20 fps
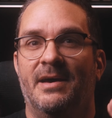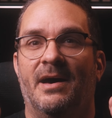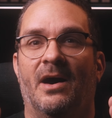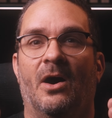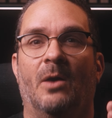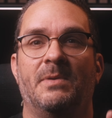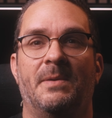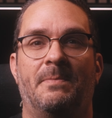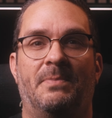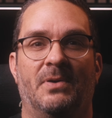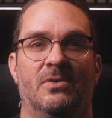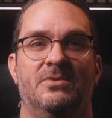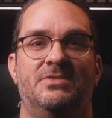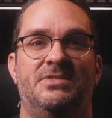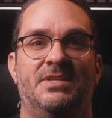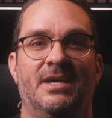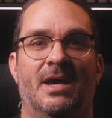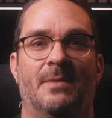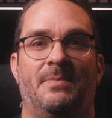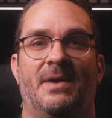I'll be
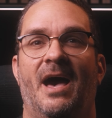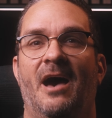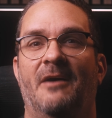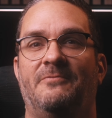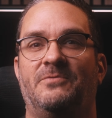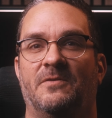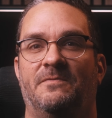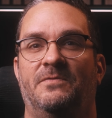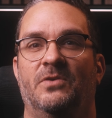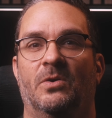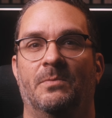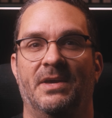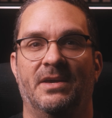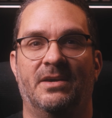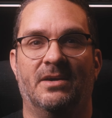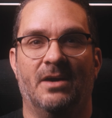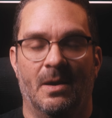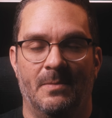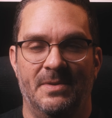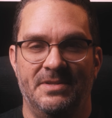posting up after filming
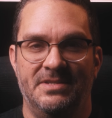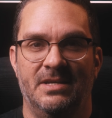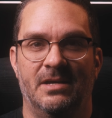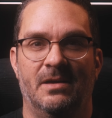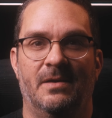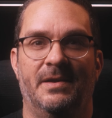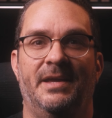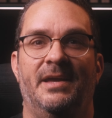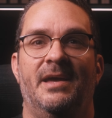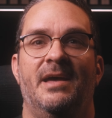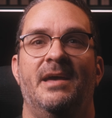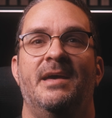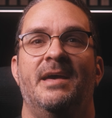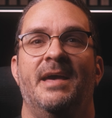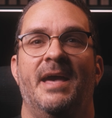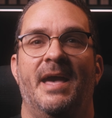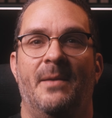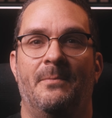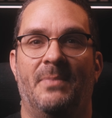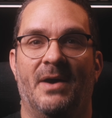commentary
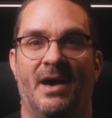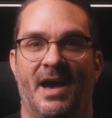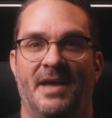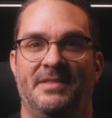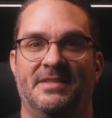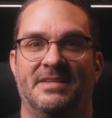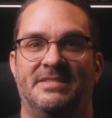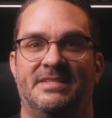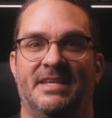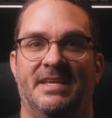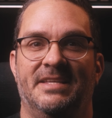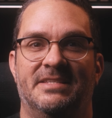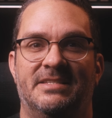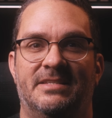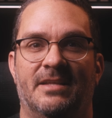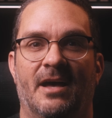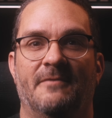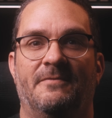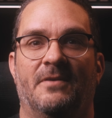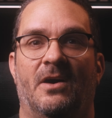and behind the scenes
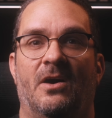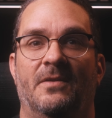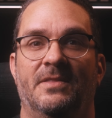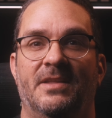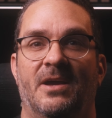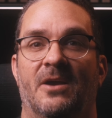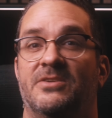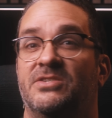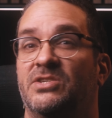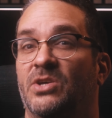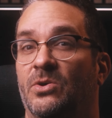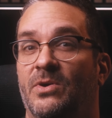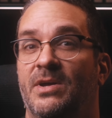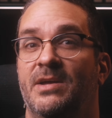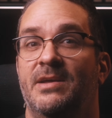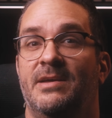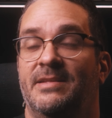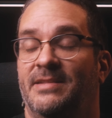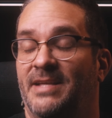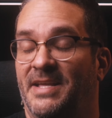stuff on there, so
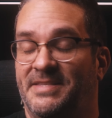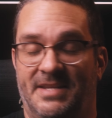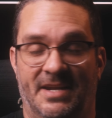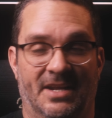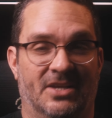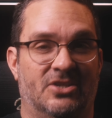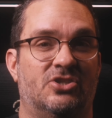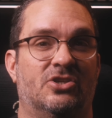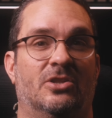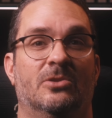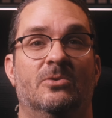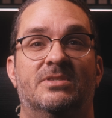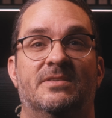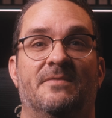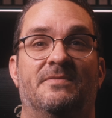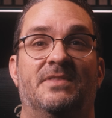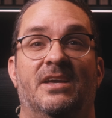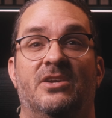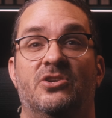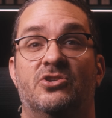that's an
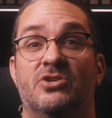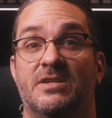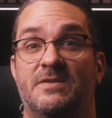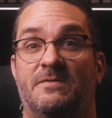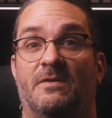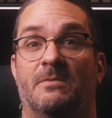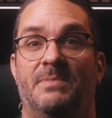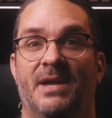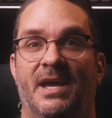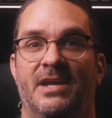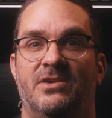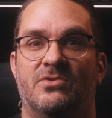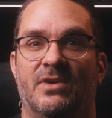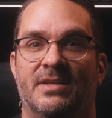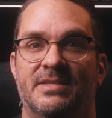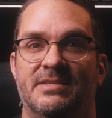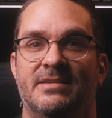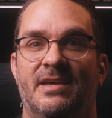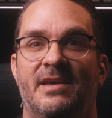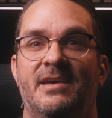exclusive thing just for
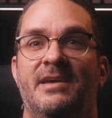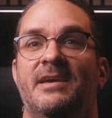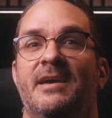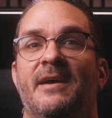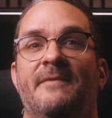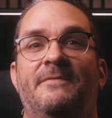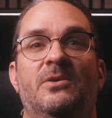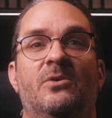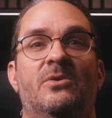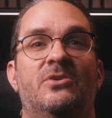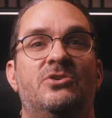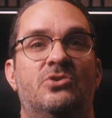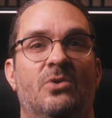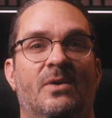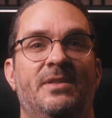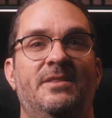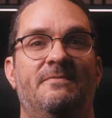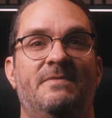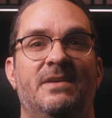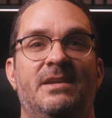patrons. If you
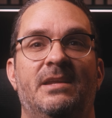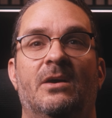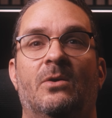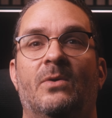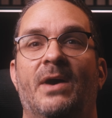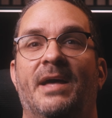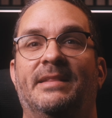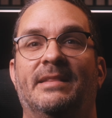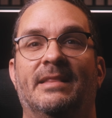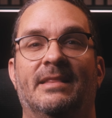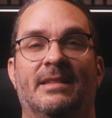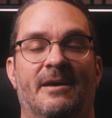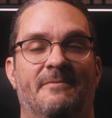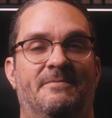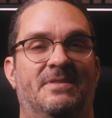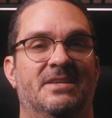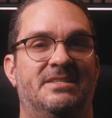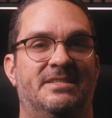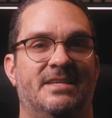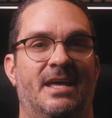enjoyed the video and love
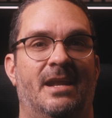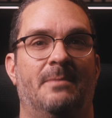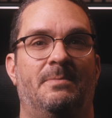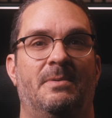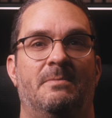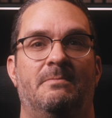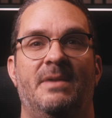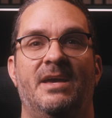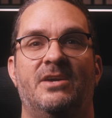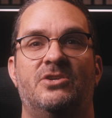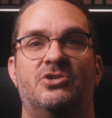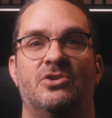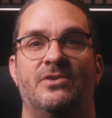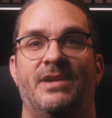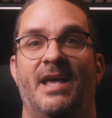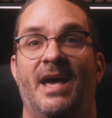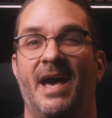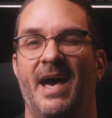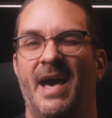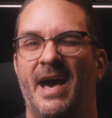the setup, make sure
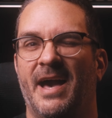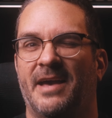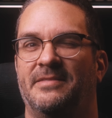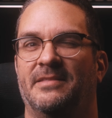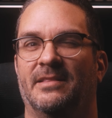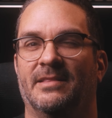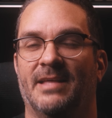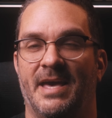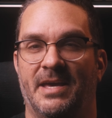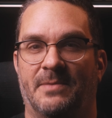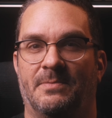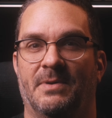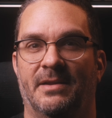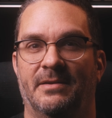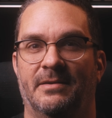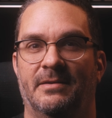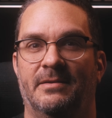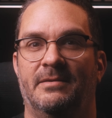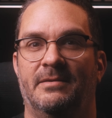to hack the like button.